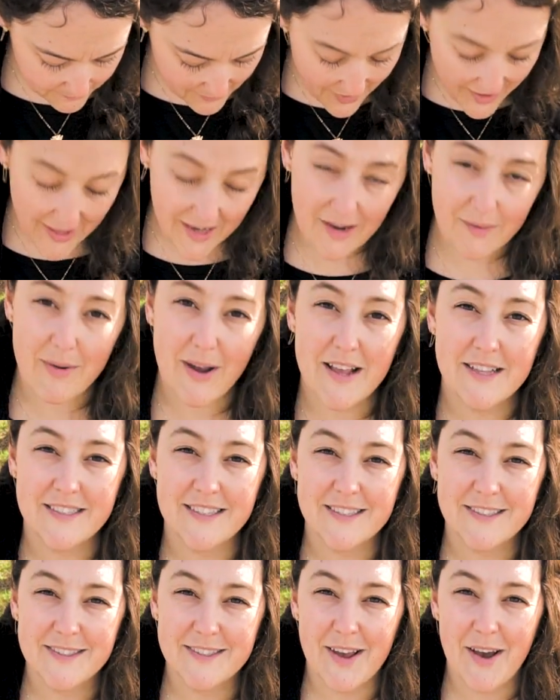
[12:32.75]
but anyways,
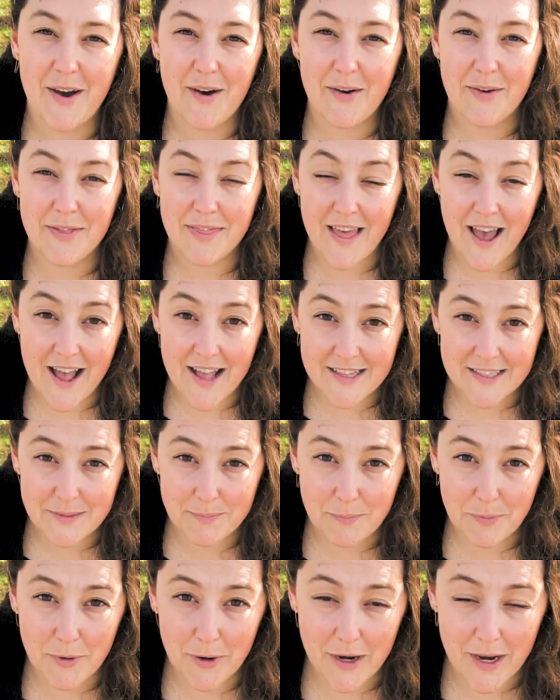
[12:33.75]
so that's
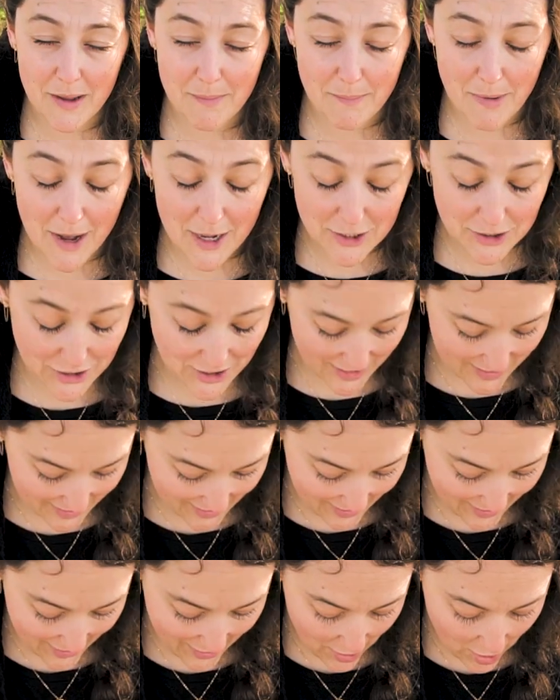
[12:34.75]
pretty much
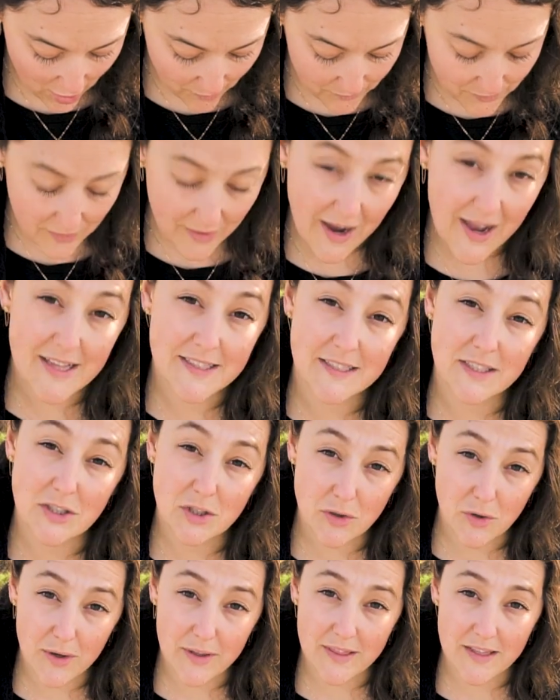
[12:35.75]
it. I hope you guys
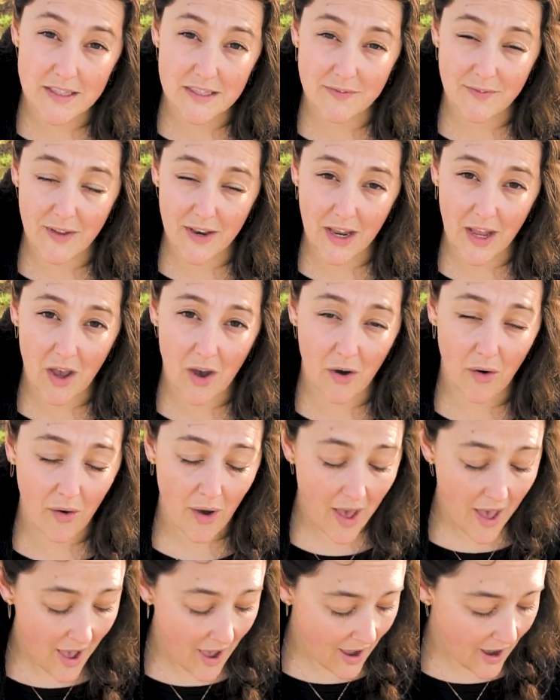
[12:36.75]
enjoyed this video.
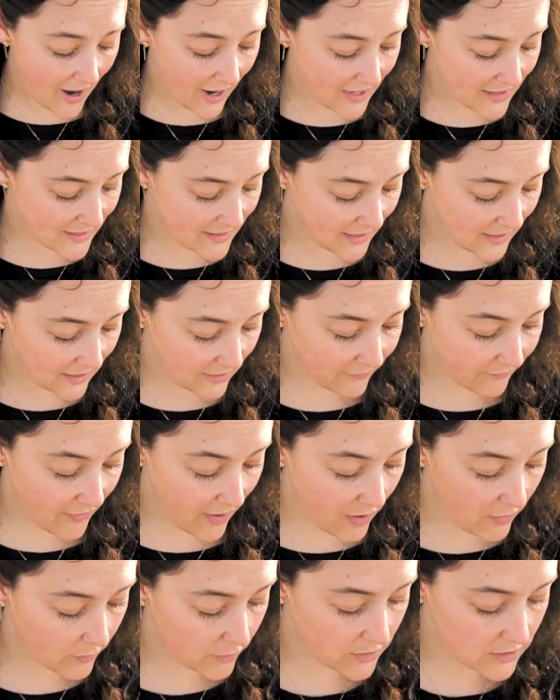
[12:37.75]
I think if
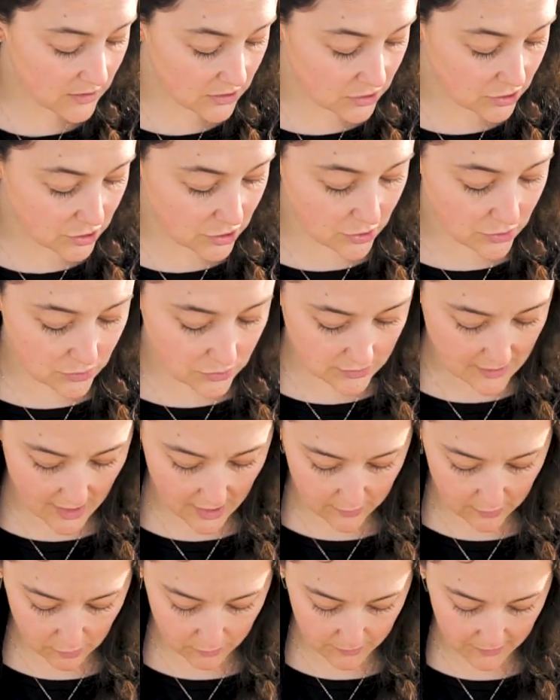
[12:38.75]
I were to choose,
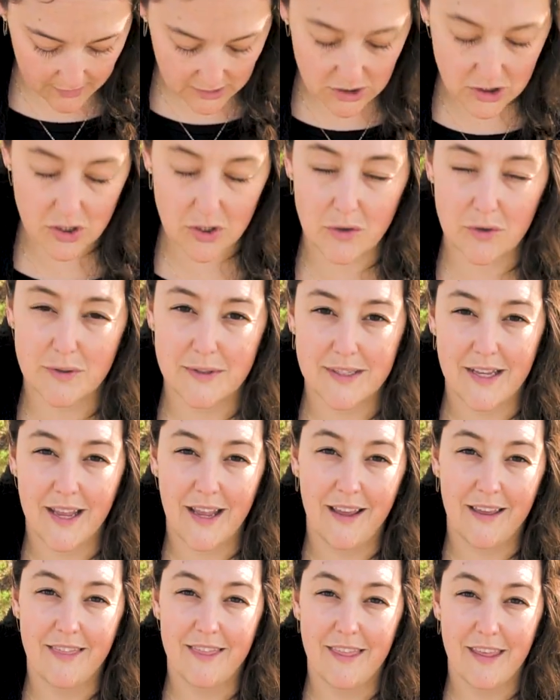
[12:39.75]
I would be
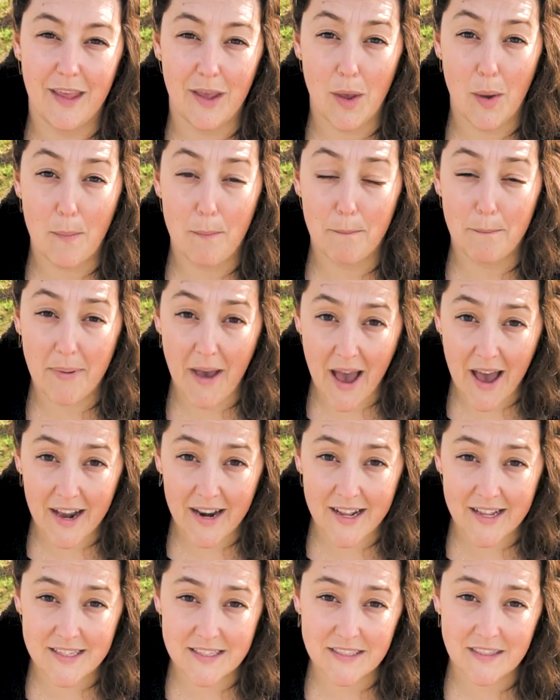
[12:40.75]
choosing the
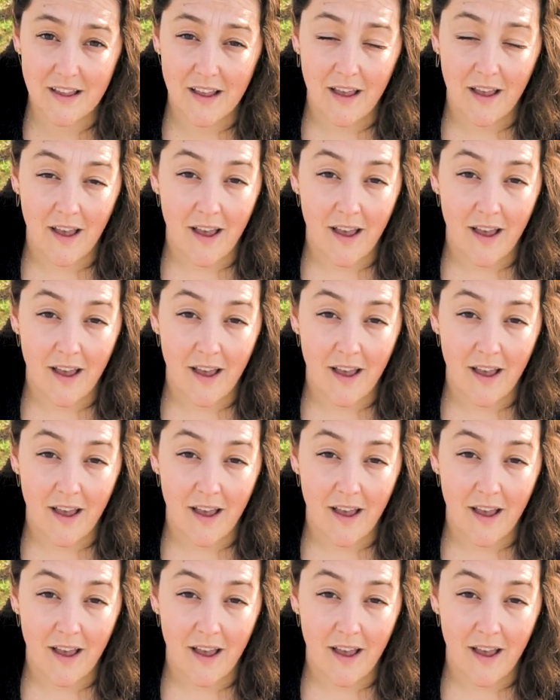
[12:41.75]
Batis